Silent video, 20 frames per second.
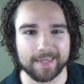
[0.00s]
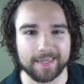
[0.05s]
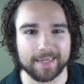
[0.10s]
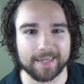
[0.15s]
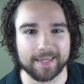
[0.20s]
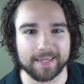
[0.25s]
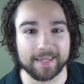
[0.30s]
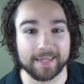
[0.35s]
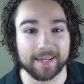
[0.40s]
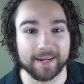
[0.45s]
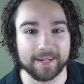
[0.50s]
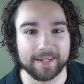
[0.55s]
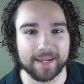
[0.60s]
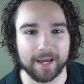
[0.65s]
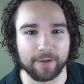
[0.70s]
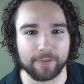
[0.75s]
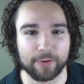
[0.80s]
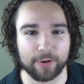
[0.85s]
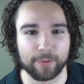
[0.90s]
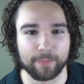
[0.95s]
You can get it
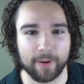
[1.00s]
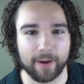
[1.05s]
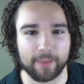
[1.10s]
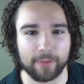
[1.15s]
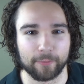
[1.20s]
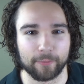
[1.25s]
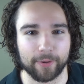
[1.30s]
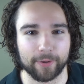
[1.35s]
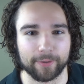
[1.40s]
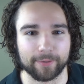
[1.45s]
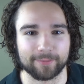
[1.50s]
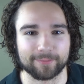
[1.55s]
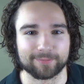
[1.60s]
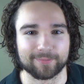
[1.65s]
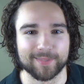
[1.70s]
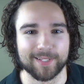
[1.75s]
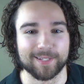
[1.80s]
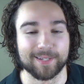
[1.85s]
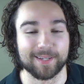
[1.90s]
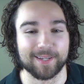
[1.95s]
down there, by the way.
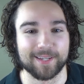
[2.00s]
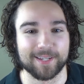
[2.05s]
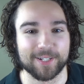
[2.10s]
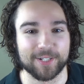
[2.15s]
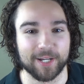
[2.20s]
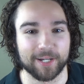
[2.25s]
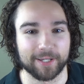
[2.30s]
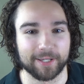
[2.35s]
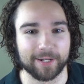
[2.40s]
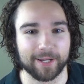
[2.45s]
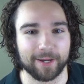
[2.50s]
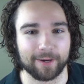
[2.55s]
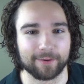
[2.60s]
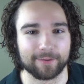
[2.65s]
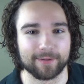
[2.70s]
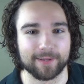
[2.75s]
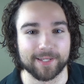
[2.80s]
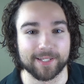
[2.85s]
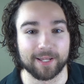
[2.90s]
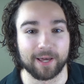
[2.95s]
Check it
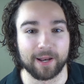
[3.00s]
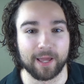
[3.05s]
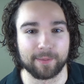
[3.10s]
out. It's on